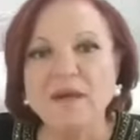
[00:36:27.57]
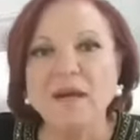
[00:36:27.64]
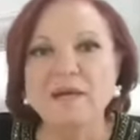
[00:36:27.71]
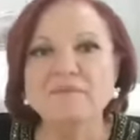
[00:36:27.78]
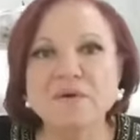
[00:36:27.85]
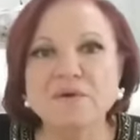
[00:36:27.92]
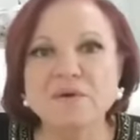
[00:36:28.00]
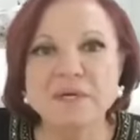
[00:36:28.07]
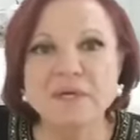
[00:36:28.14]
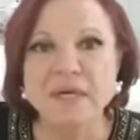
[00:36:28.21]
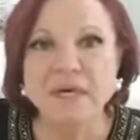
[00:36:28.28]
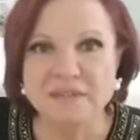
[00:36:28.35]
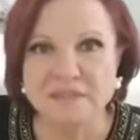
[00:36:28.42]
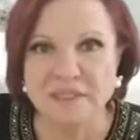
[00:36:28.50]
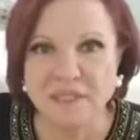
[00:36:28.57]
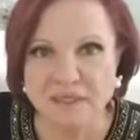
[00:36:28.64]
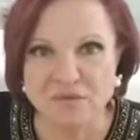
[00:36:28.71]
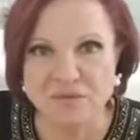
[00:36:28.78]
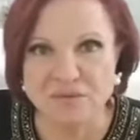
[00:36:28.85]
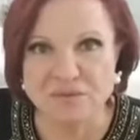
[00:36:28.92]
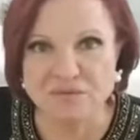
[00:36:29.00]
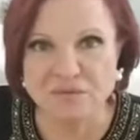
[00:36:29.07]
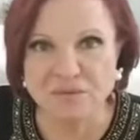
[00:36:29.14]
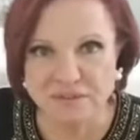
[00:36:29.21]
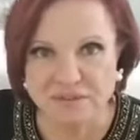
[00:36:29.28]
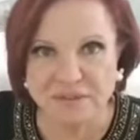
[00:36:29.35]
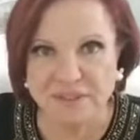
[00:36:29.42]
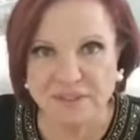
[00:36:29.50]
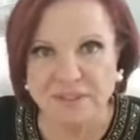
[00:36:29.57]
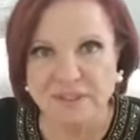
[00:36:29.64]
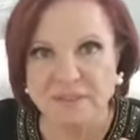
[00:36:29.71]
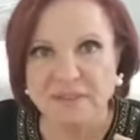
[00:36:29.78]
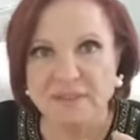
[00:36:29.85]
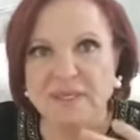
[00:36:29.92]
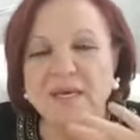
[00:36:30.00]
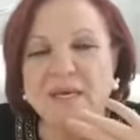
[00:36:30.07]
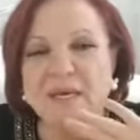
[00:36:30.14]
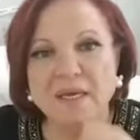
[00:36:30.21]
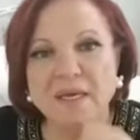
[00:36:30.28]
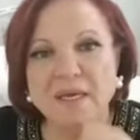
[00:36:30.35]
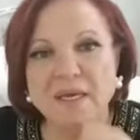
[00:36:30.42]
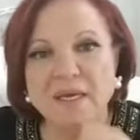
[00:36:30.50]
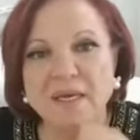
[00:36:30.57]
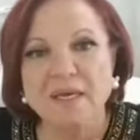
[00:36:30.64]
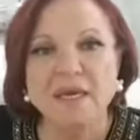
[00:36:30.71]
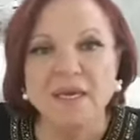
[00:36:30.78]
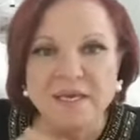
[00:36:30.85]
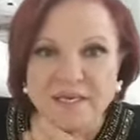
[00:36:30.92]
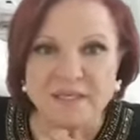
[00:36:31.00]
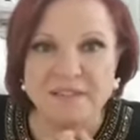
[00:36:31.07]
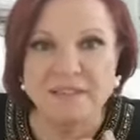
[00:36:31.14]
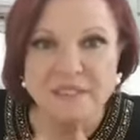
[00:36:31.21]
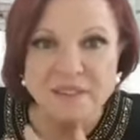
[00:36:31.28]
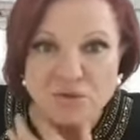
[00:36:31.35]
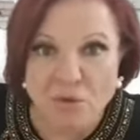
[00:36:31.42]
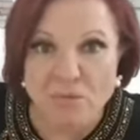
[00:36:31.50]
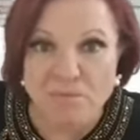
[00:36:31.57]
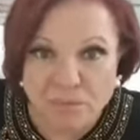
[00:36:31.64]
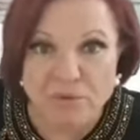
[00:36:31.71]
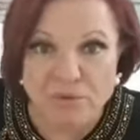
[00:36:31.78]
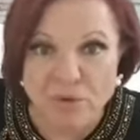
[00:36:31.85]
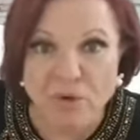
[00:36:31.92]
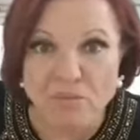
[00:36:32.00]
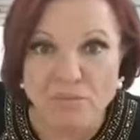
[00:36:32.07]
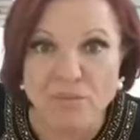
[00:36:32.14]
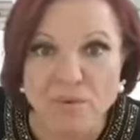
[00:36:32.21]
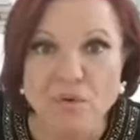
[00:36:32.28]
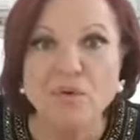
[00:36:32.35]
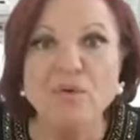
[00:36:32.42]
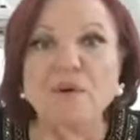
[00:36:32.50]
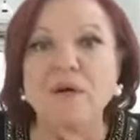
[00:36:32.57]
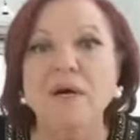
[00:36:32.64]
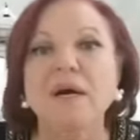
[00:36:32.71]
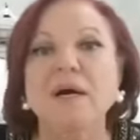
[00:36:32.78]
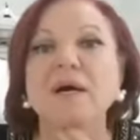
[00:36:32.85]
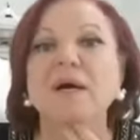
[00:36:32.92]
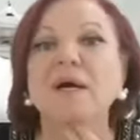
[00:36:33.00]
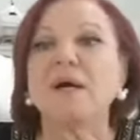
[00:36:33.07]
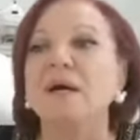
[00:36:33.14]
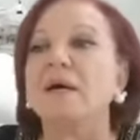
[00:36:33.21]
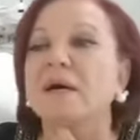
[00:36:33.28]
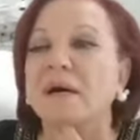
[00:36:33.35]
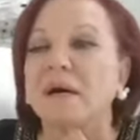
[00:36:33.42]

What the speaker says: I'm sorry, guys, I lost you for a second. And I said, don't pull the